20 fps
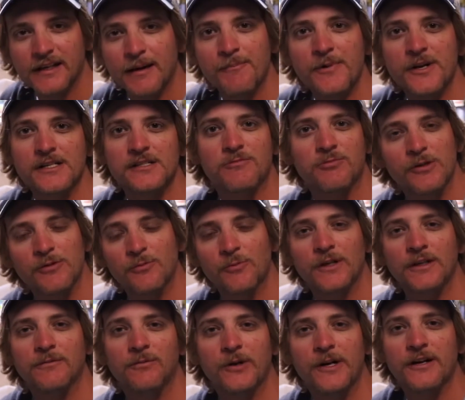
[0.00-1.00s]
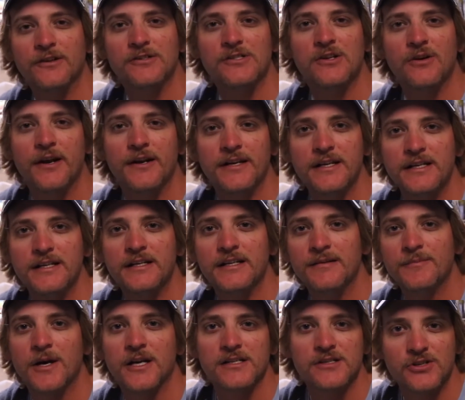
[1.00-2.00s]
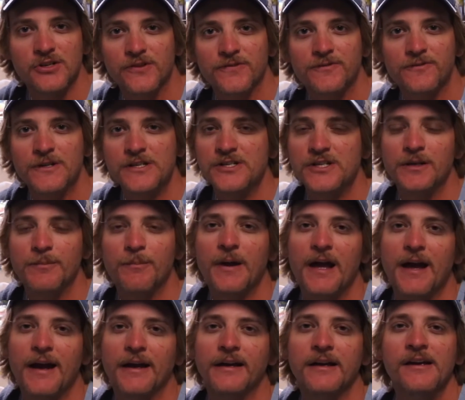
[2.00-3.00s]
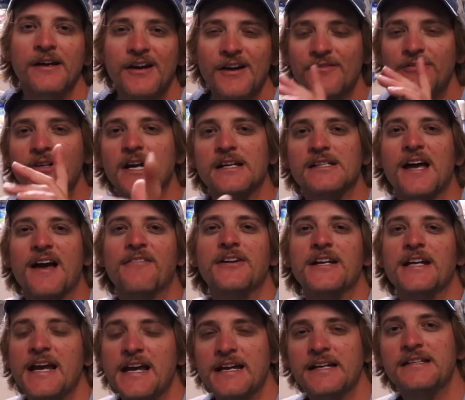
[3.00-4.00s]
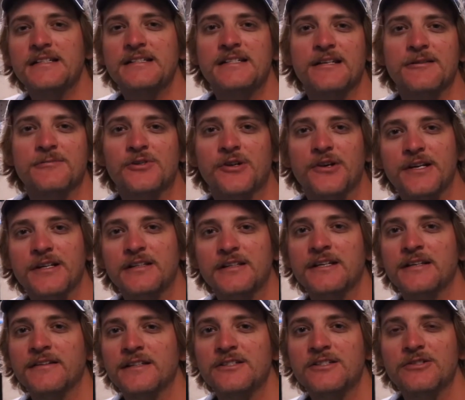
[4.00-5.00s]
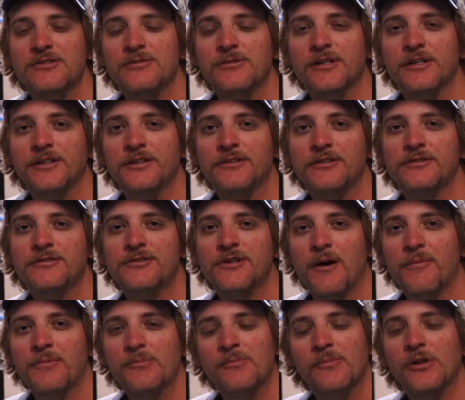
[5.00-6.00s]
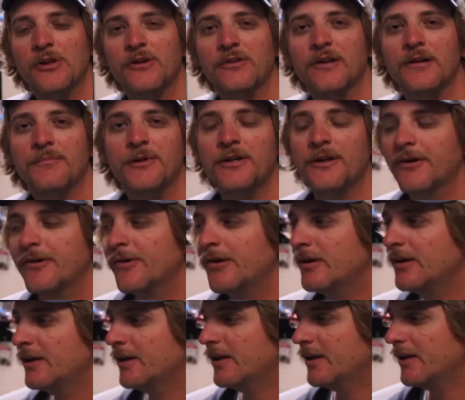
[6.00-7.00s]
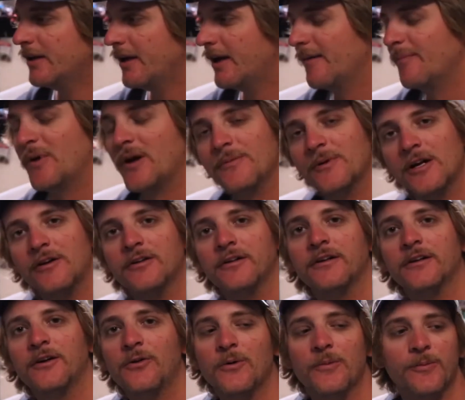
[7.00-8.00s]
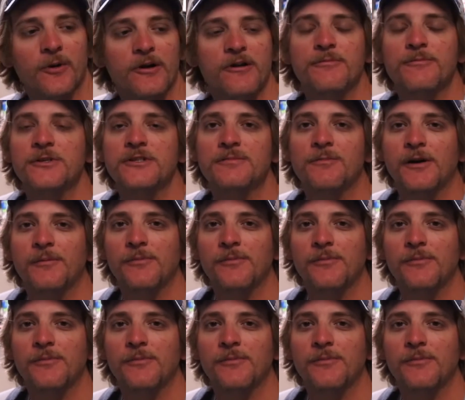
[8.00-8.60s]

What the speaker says: I missed? What else do I need in my surf fishing bag? If you guys have any handy tips or anything that you do, drop them below. Let me know, and maybe I'll incorporate them into my